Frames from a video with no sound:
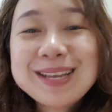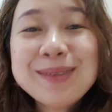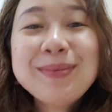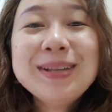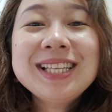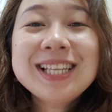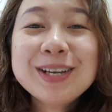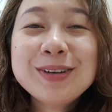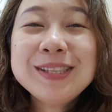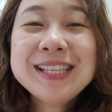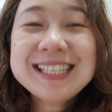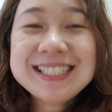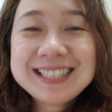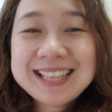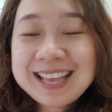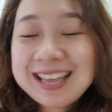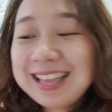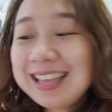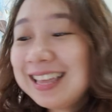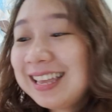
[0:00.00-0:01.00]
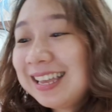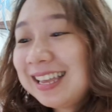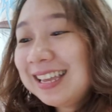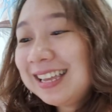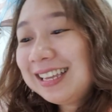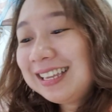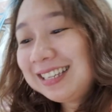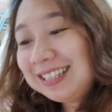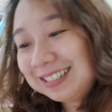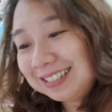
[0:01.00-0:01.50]
Gabate ko
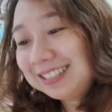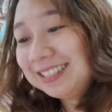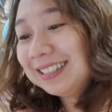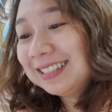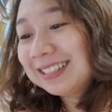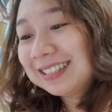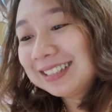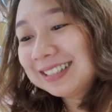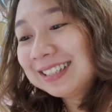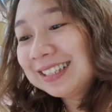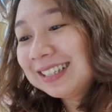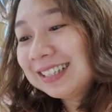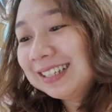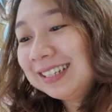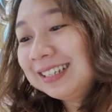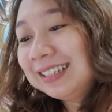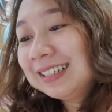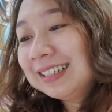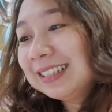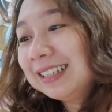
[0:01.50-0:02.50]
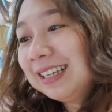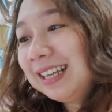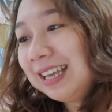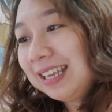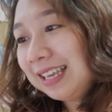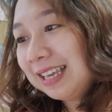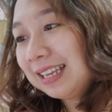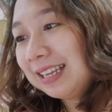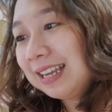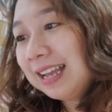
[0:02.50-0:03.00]
design!
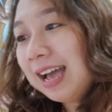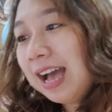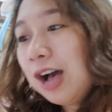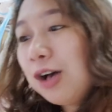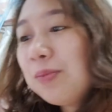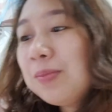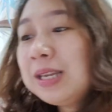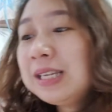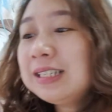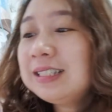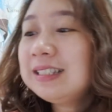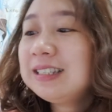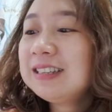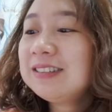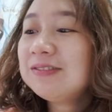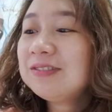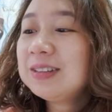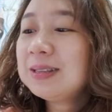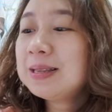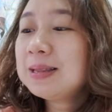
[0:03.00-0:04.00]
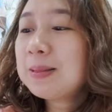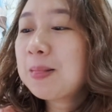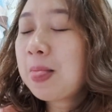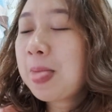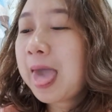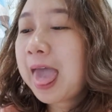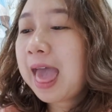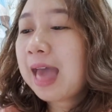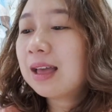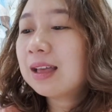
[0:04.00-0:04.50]
Ayan. How many
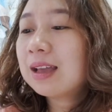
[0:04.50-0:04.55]
siblings